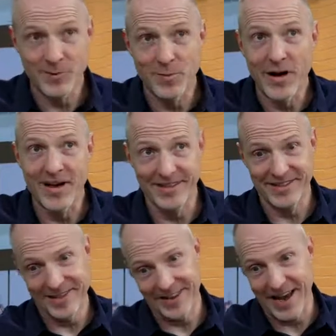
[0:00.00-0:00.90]

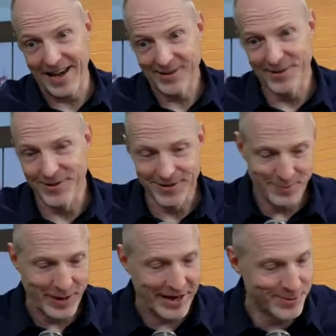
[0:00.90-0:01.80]
Bond actors
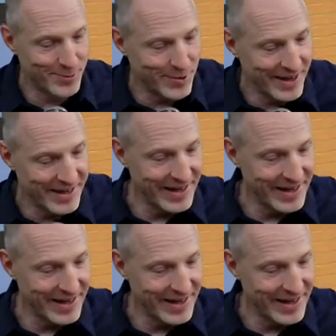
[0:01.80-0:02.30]
passed away.